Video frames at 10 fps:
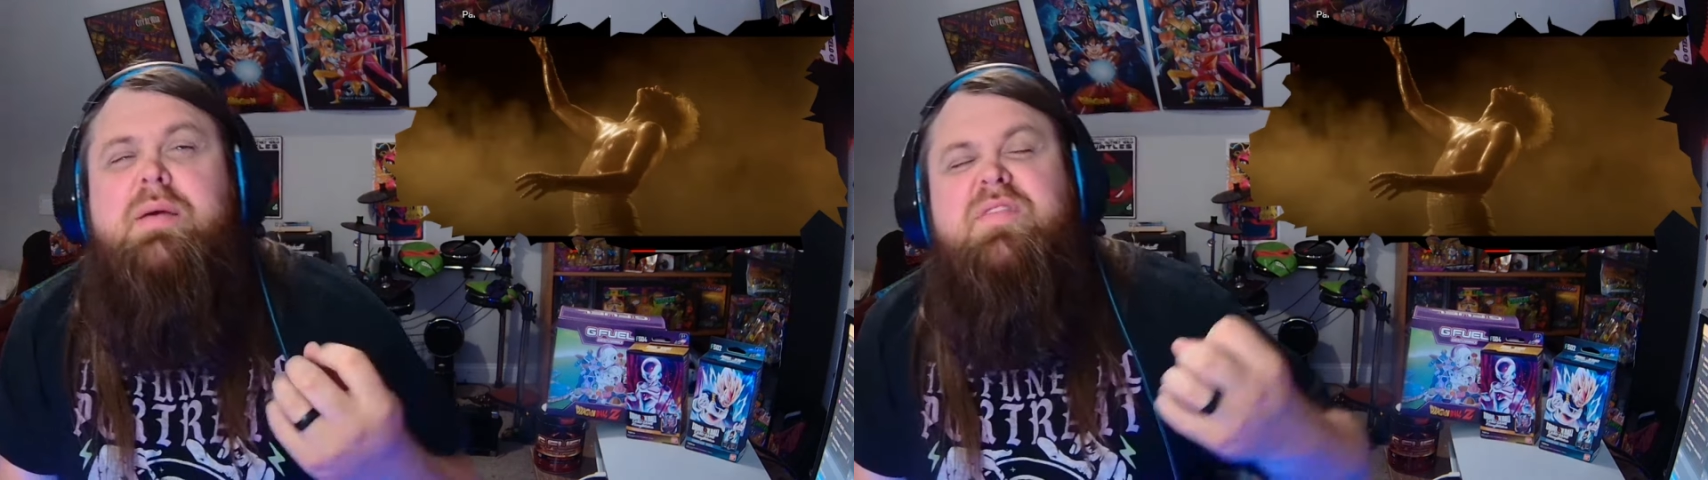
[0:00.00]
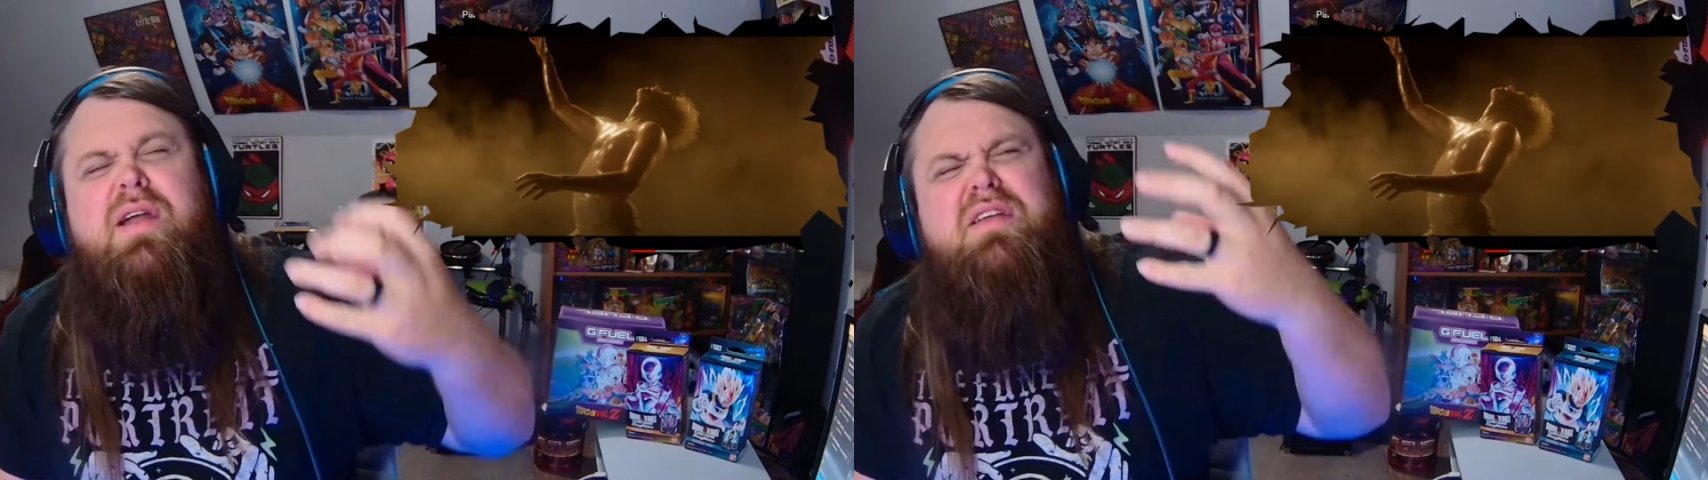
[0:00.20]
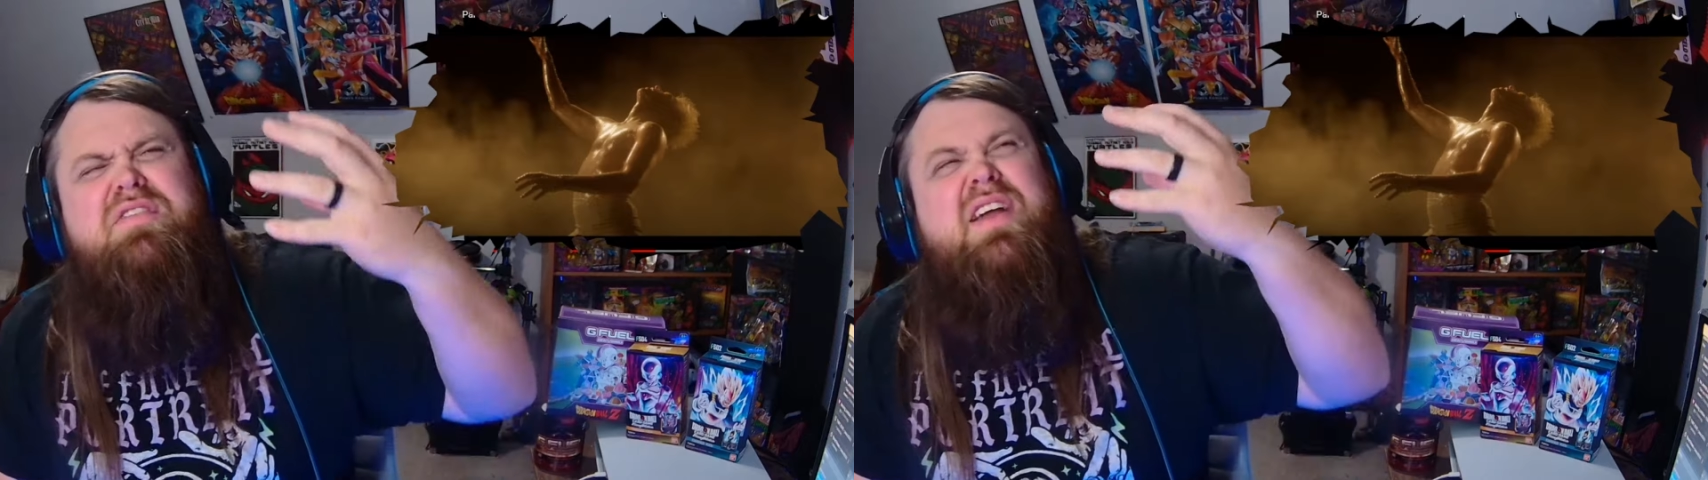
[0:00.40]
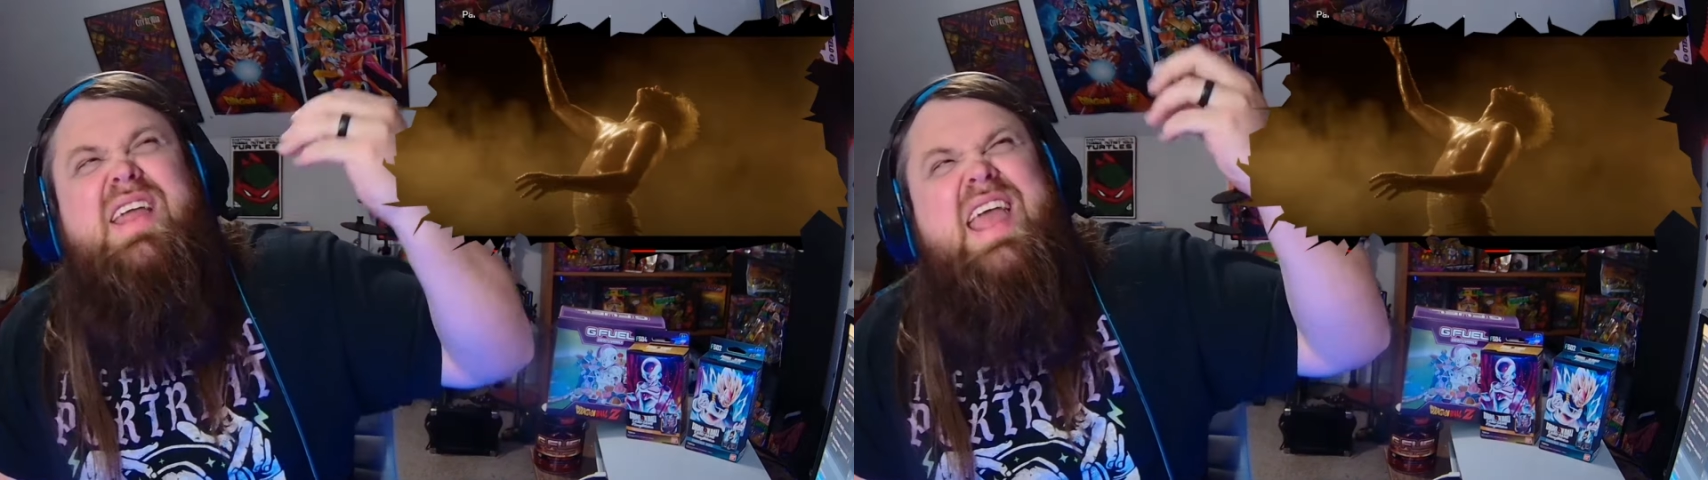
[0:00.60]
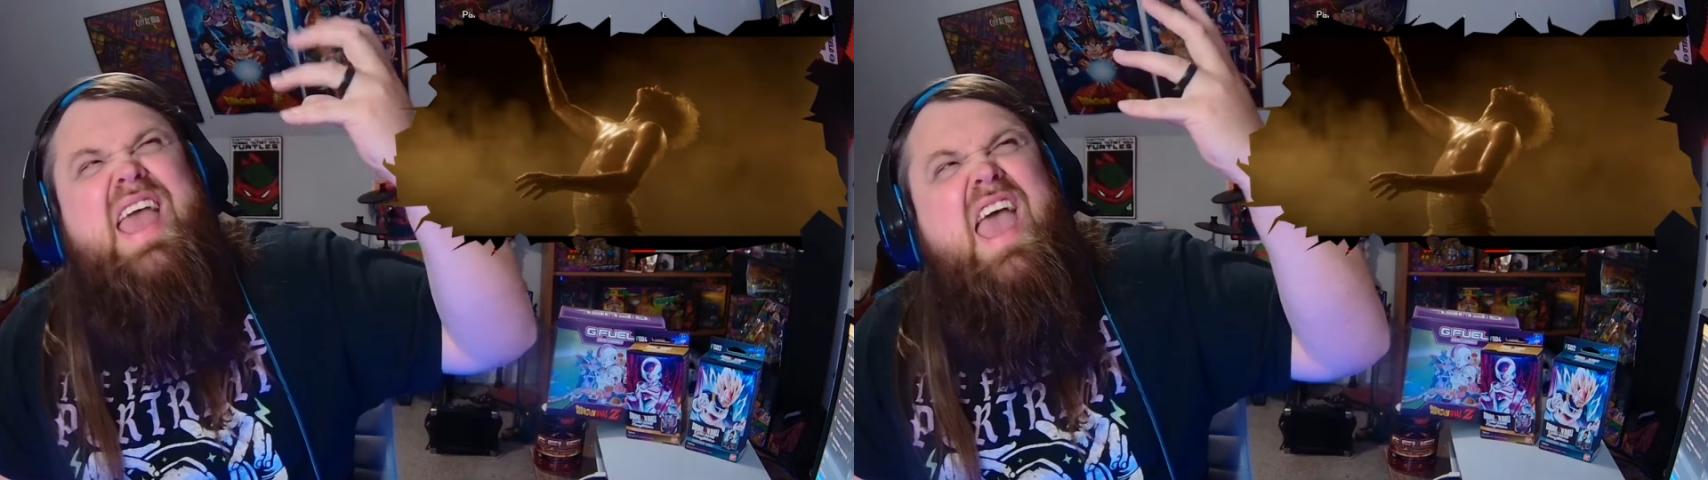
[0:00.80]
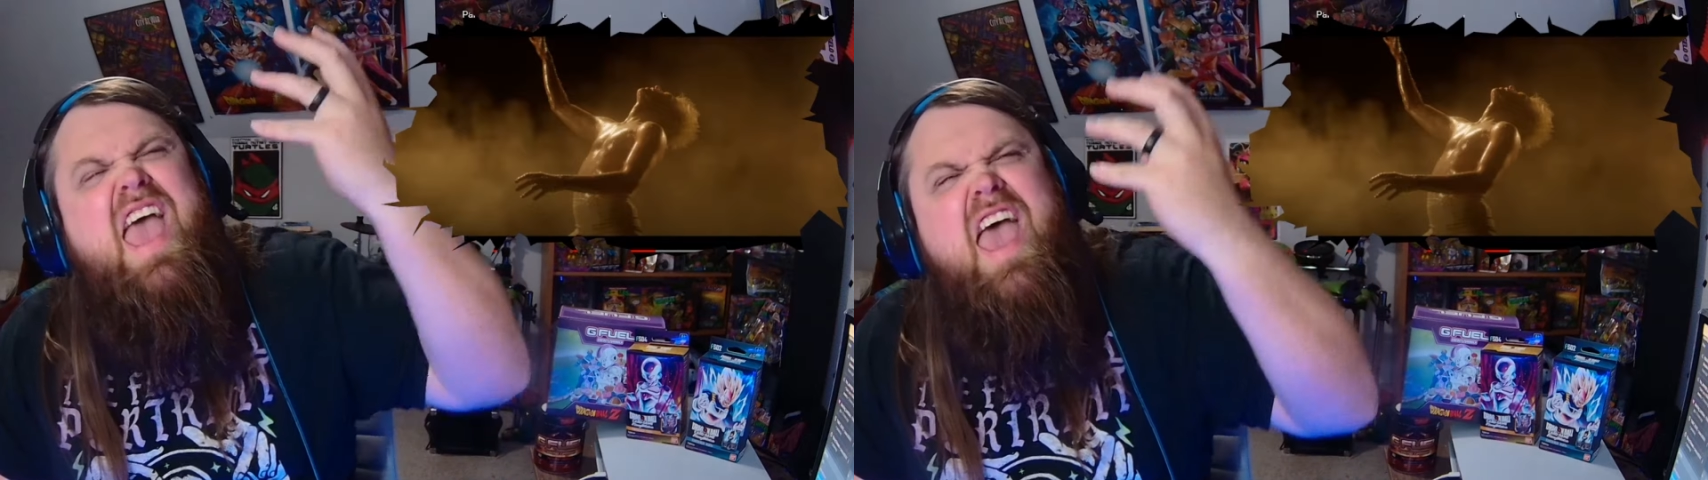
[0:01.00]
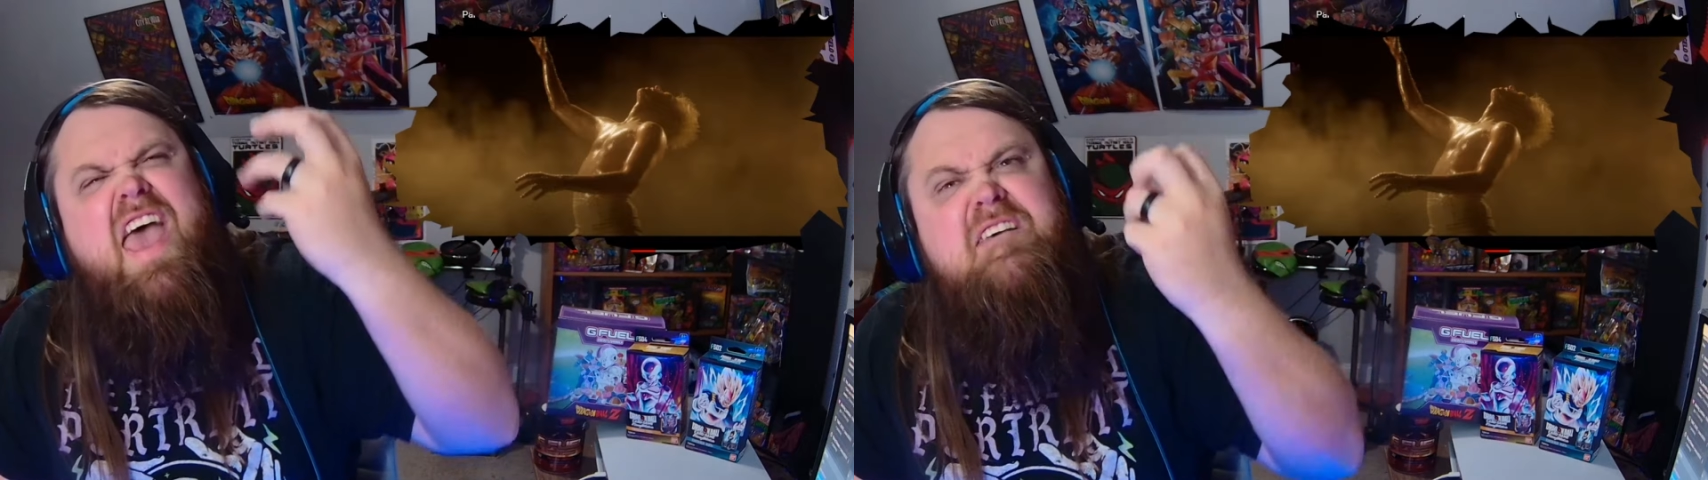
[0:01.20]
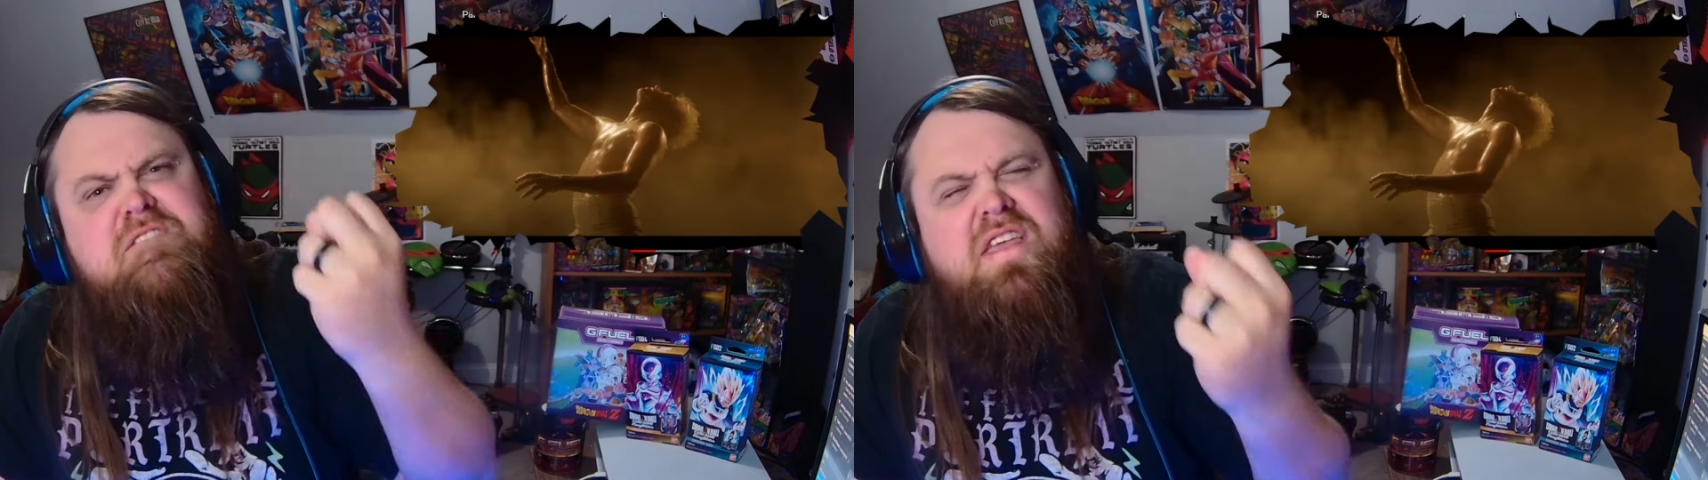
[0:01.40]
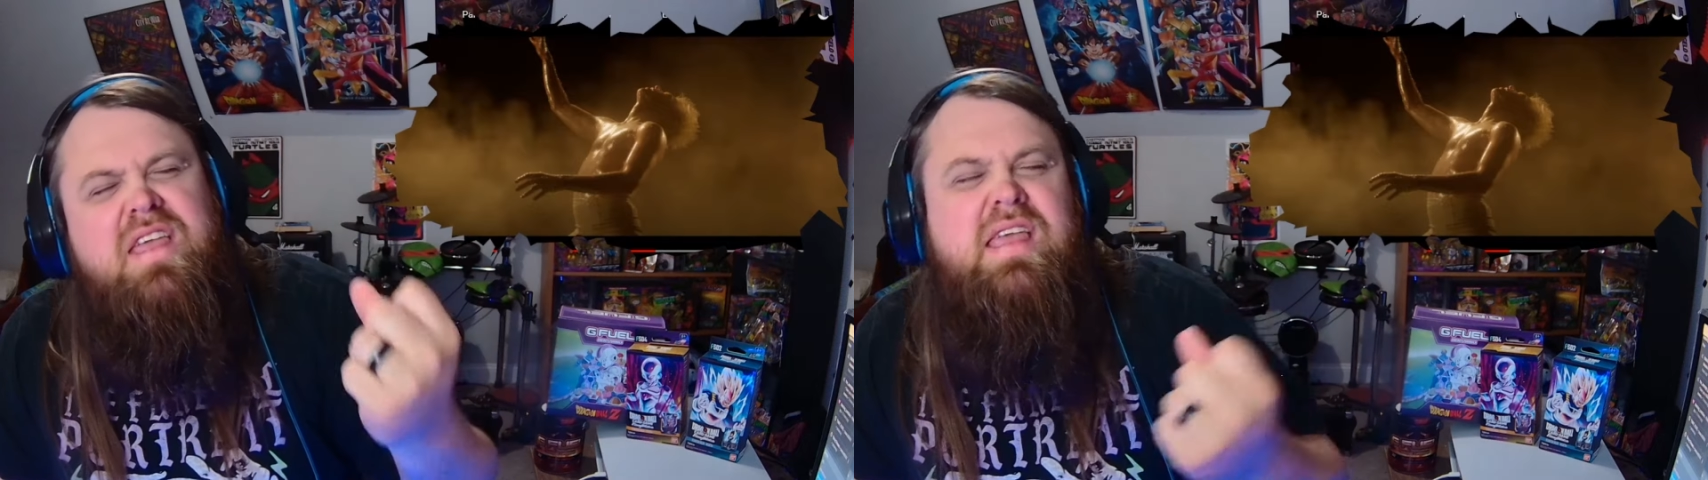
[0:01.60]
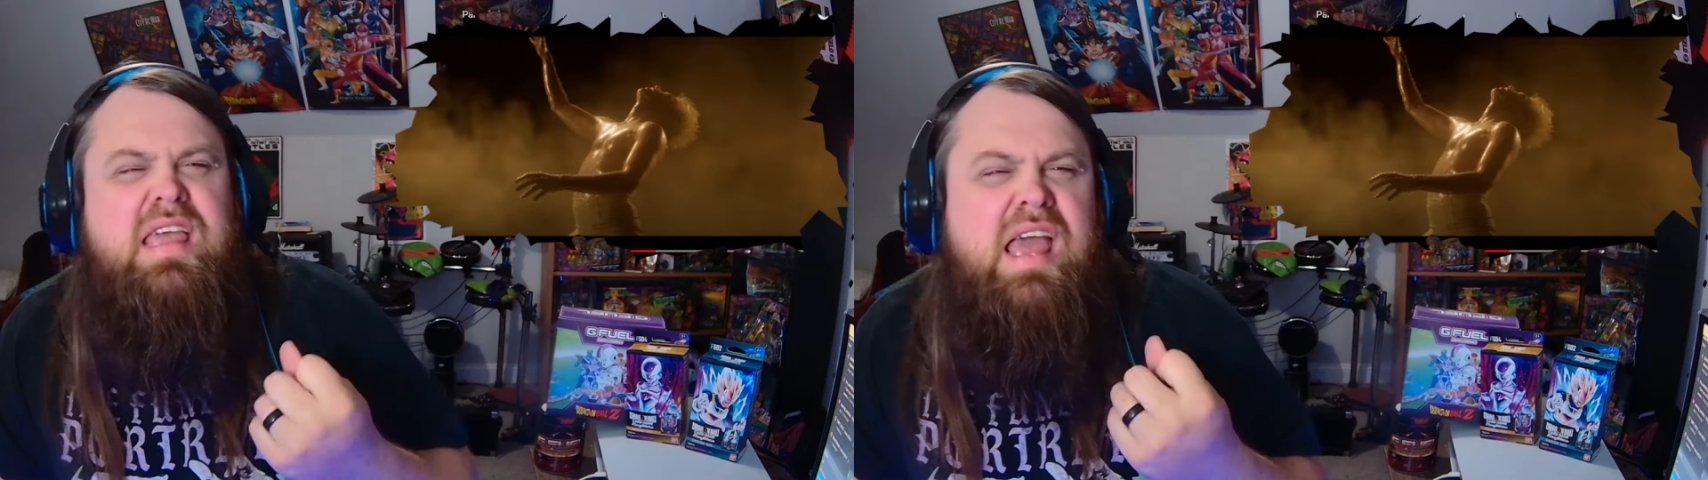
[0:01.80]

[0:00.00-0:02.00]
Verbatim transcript: very, very heavy,